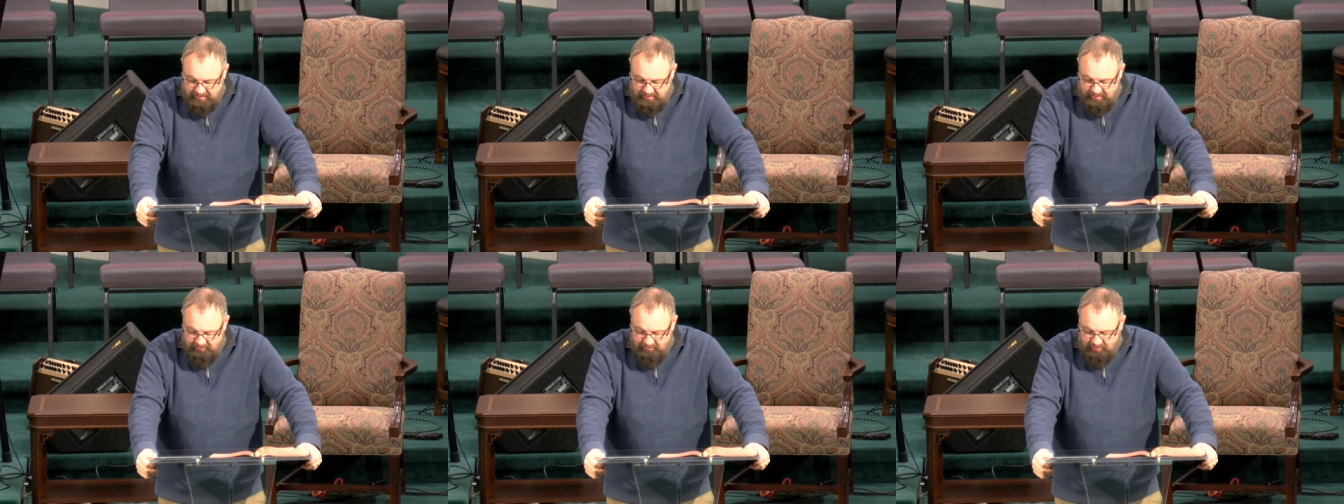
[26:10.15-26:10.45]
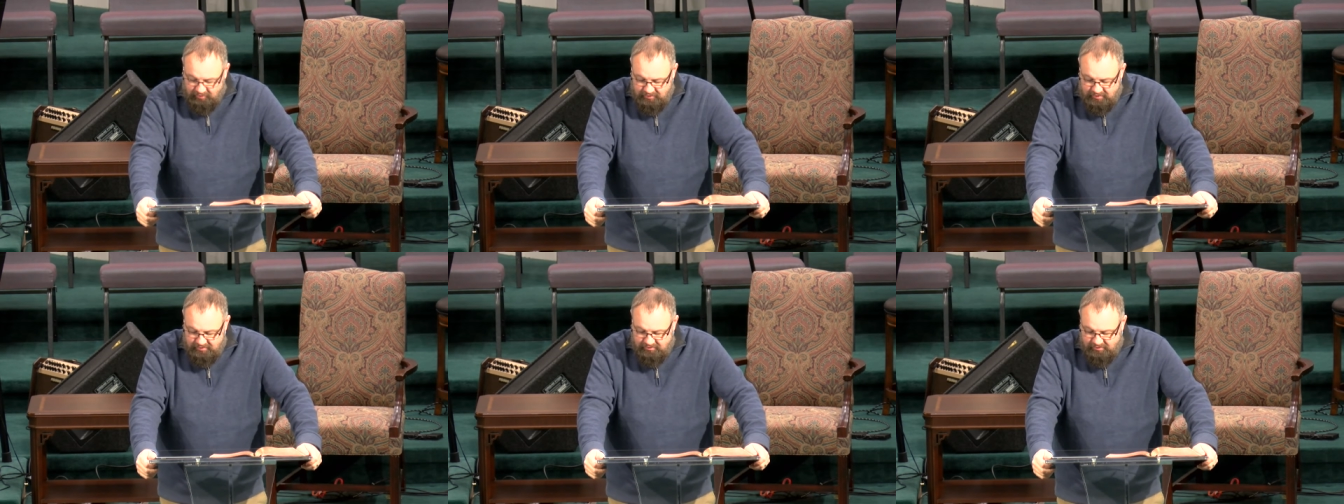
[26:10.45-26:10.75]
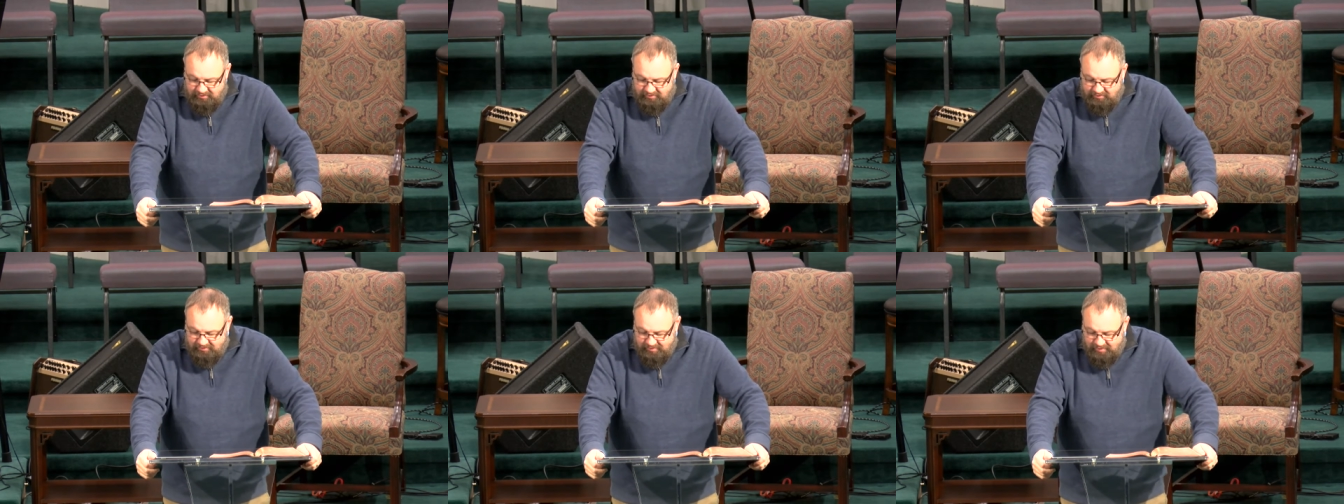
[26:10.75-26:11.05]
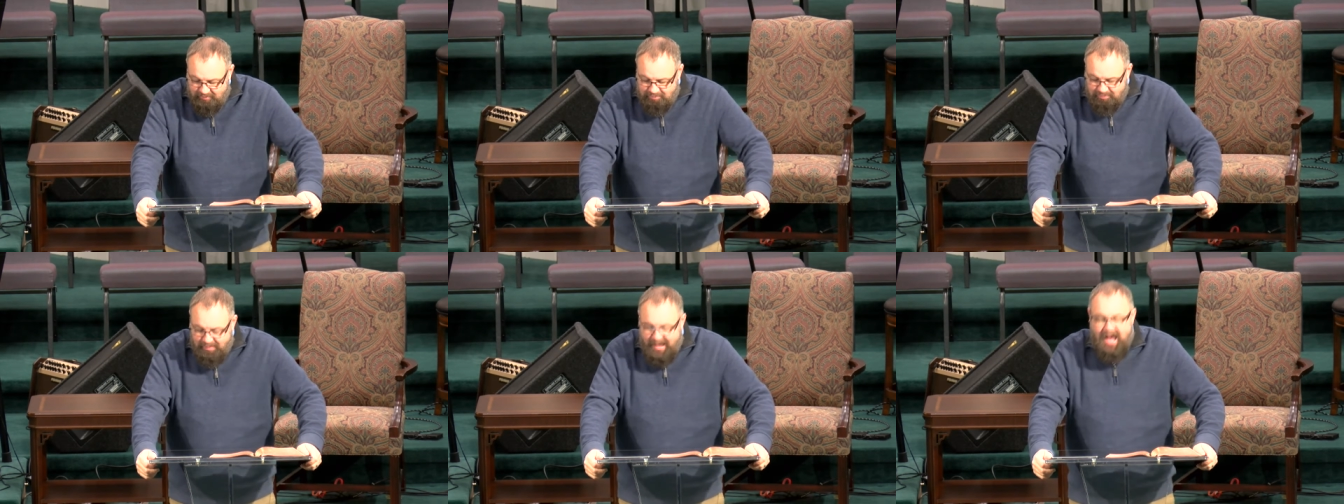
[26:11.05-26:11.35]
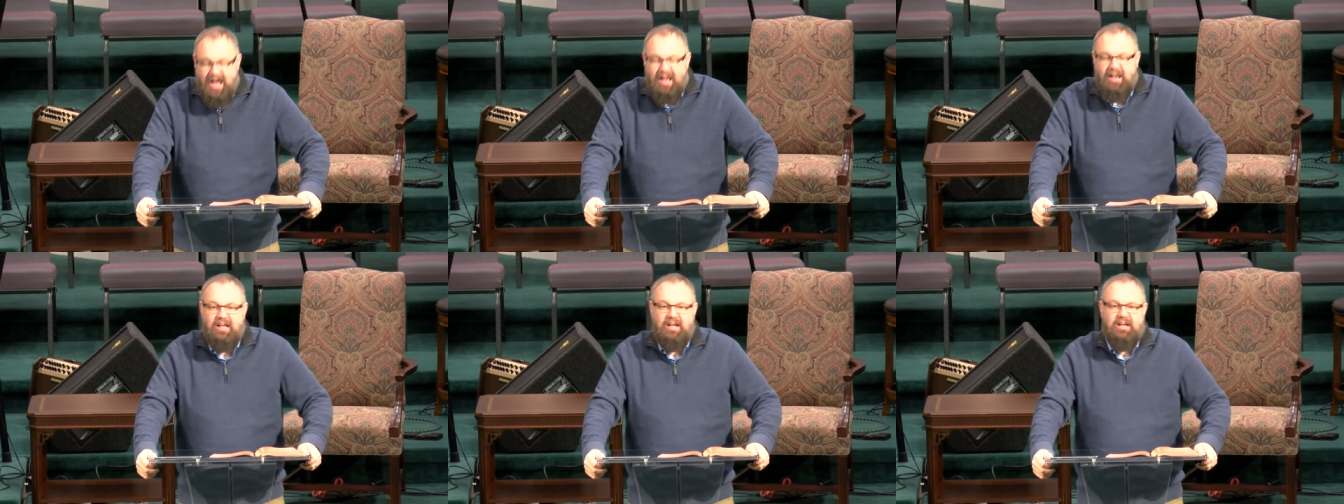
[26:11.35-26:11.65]
And so this is
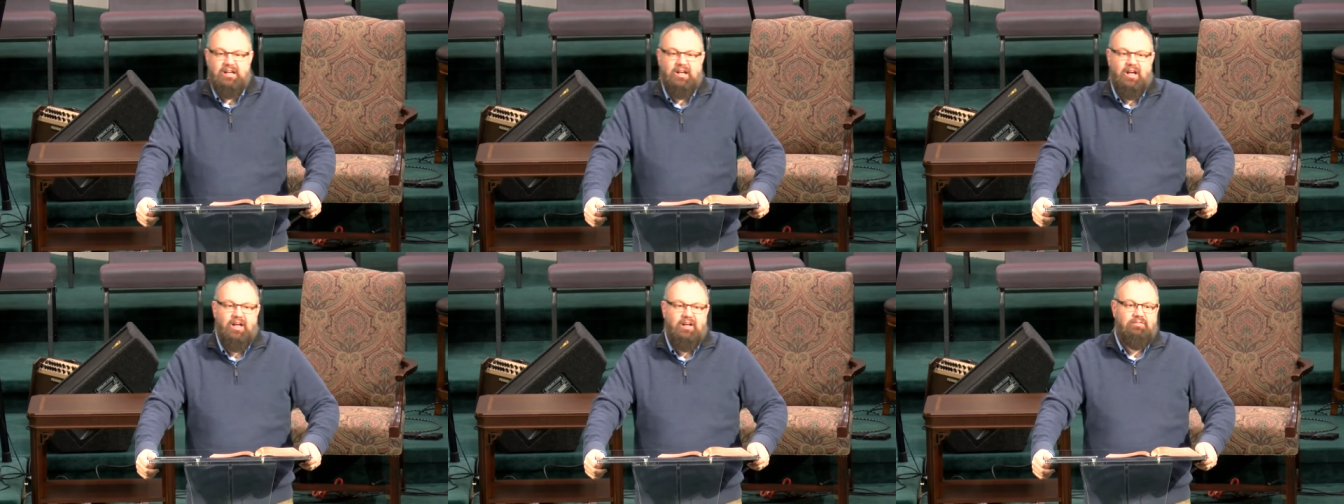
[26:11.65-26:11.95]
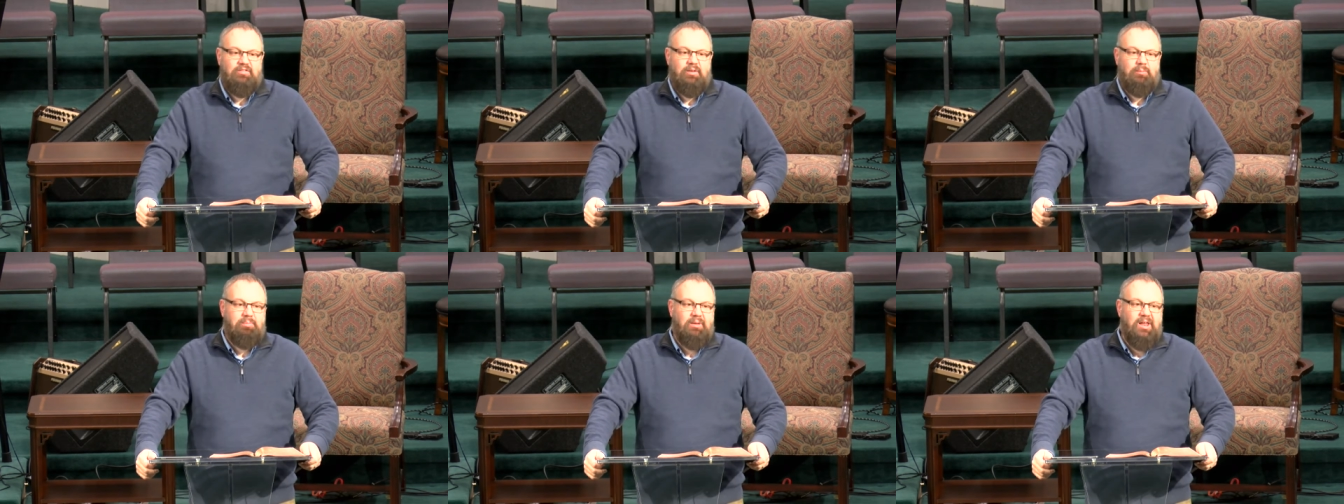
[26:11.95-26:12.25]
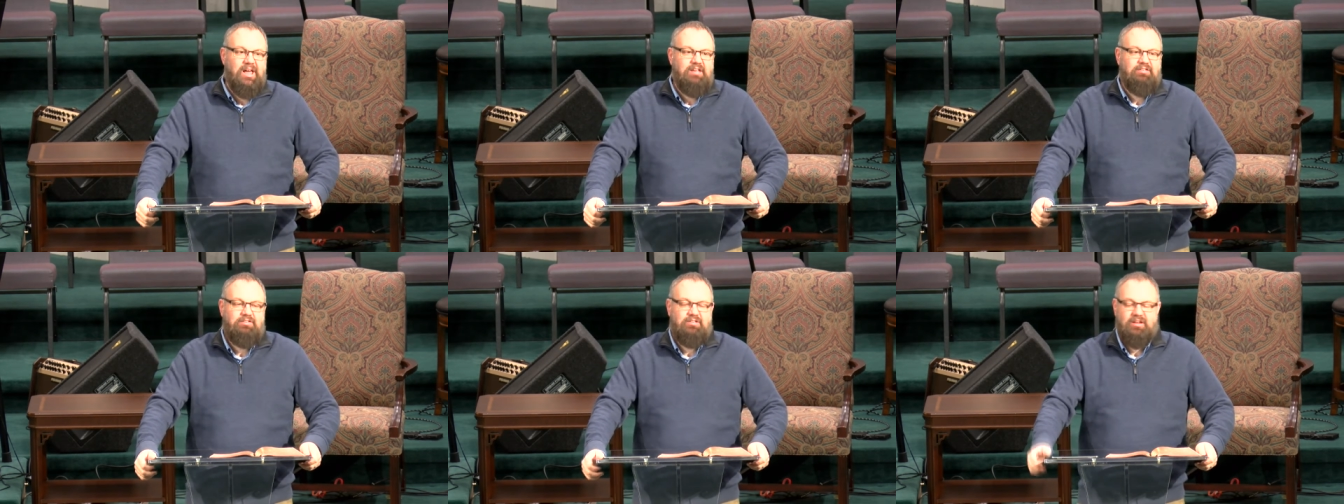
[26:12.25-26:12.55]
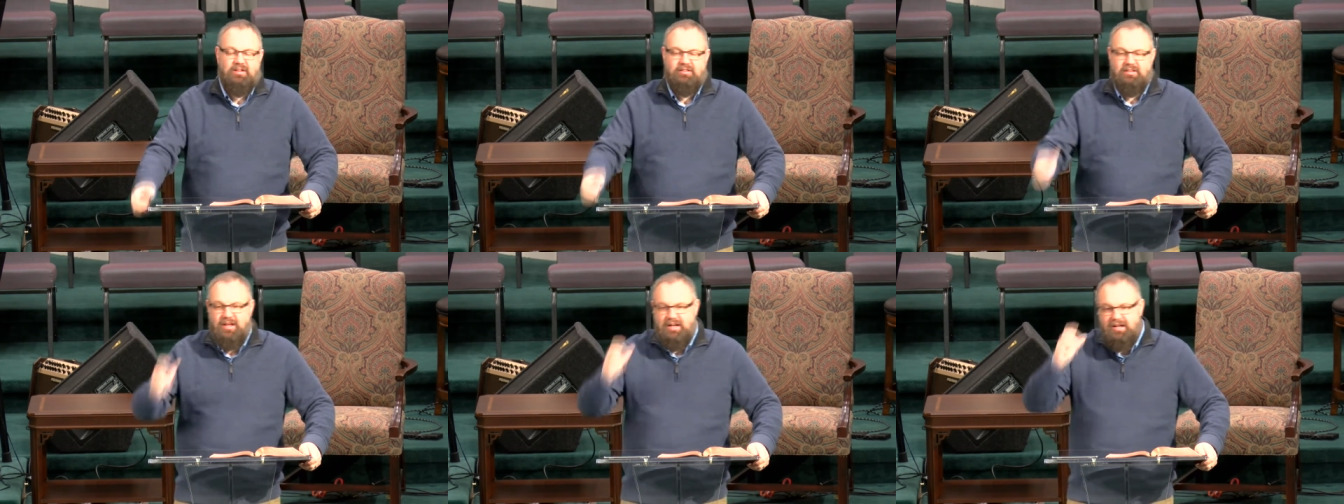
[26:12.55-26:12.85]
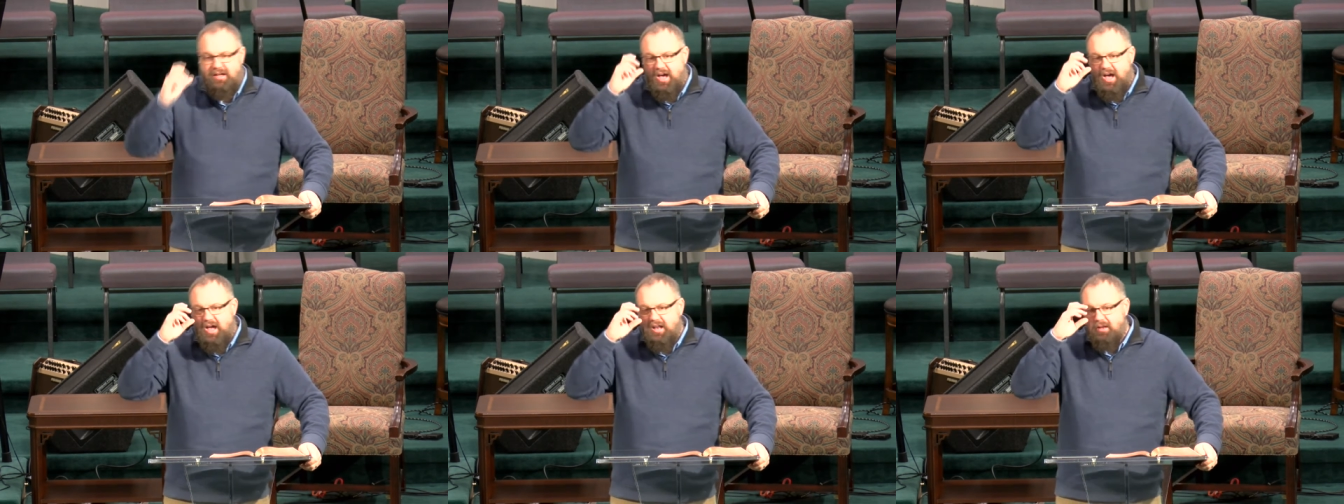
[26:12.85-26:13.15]
symbolic of the blessing that
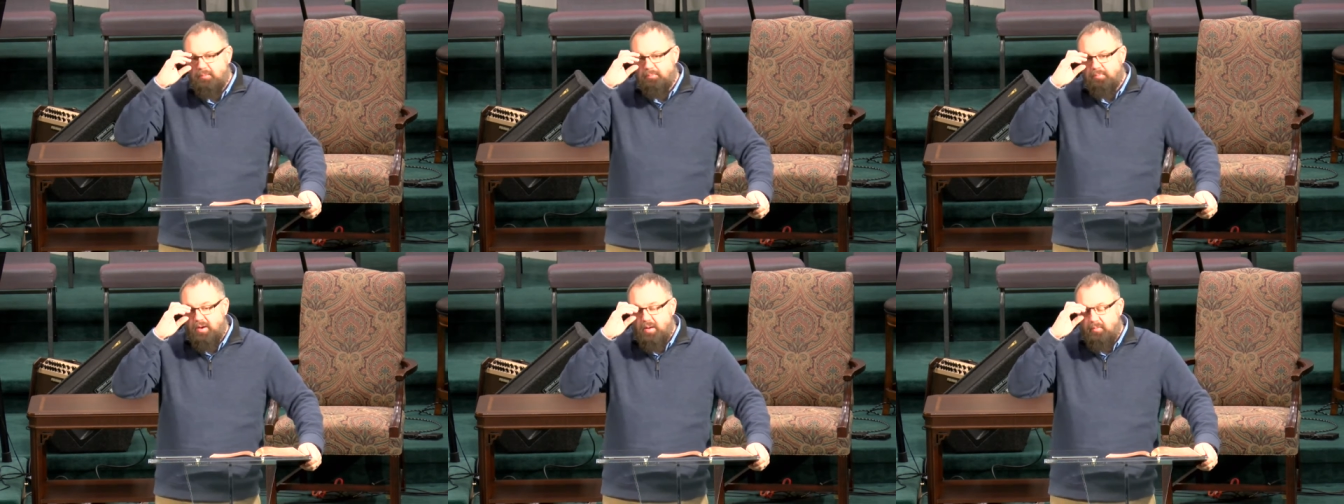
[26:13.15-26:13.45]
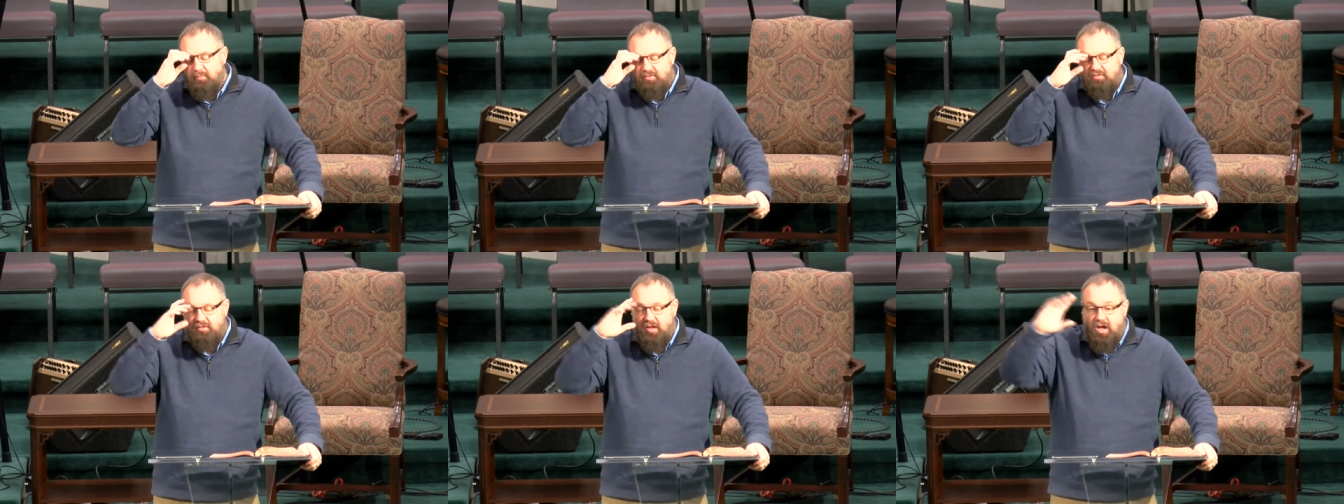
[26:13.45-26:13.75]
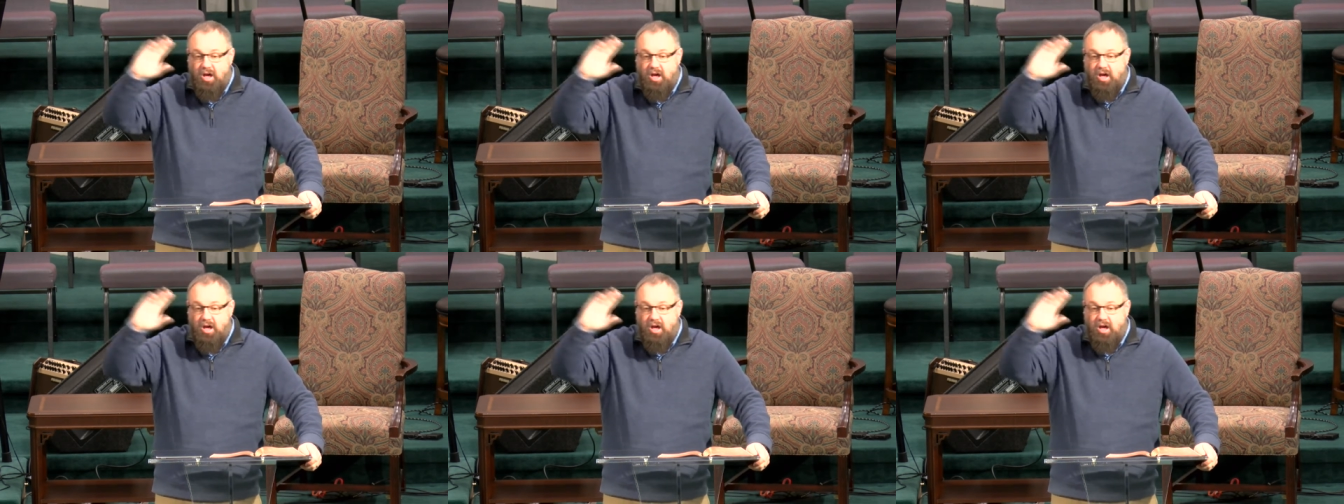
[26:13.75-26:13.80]
God had promised